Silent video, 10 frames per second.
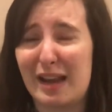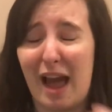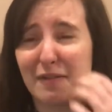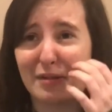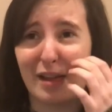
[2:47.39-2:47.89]

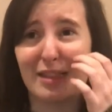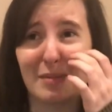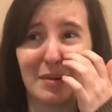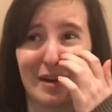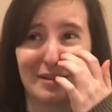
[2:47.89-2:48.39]
have said them
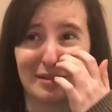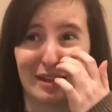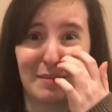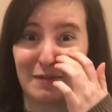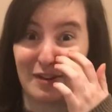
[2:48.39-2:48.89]
in my
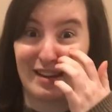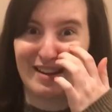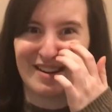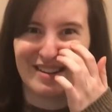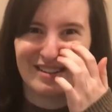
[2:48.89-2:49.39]
sleep for years.